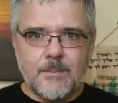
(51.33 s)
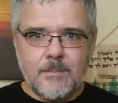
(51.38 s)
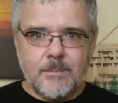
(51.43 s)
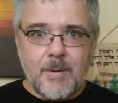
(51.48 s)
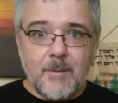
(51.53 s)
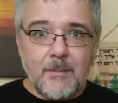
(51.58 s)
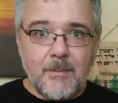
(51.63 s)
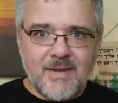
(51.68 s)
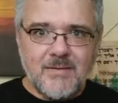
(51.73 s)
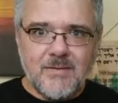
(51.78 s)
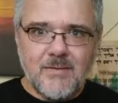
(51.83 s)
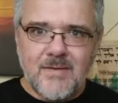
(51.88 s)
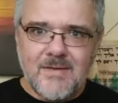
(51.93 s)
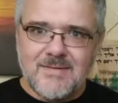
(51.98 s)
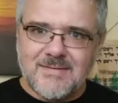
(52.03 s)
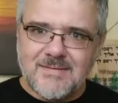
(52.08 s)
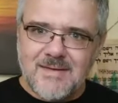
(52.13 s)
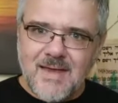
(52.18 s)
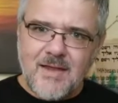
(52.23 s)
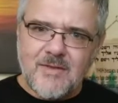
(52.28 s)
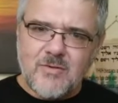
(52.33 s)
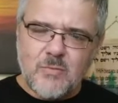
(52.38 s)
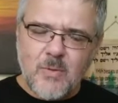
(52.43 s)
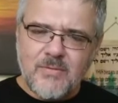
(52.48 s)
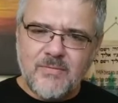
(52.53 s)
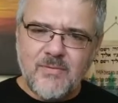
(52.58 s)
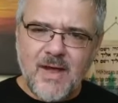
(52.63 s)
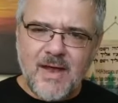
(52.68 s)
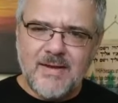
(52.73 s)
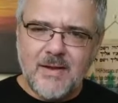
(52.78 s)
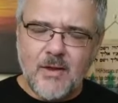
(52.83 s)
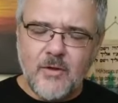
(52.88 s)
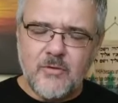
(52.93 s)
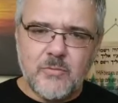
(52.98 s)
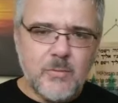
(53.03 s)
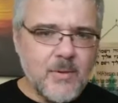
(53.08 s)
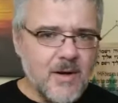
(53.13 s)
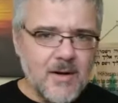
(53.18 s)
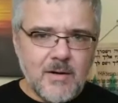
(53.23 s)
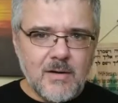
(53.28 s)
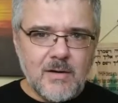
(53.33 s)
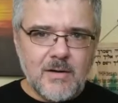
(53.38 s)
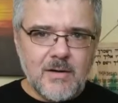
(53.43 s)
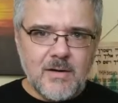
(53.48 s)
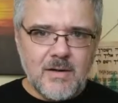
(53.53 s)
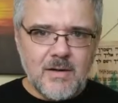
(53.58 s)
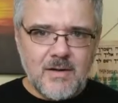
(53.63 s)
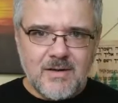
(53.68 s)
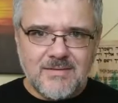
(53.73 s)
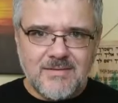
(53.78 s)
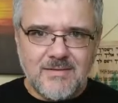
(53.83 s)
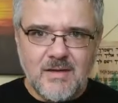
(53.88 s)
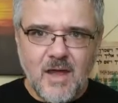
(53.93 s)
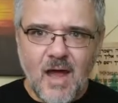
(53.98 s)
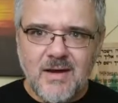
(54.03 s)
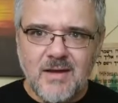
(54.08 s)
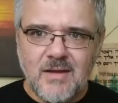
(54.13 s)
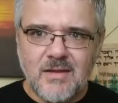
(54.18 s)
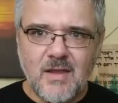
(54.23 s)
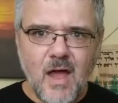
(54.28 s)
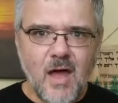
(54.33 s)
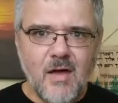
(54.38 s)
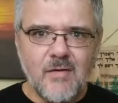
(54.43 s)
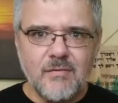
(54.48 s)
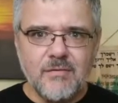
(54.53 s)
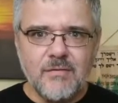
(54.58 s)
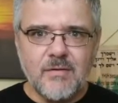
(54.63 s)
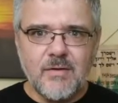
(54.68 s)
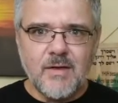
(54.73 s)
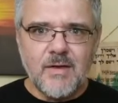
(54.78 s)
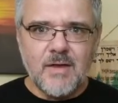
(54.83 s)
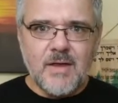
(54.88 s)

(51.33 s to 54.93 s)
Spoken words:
But mental assent, we find elsewhere, it's not enough.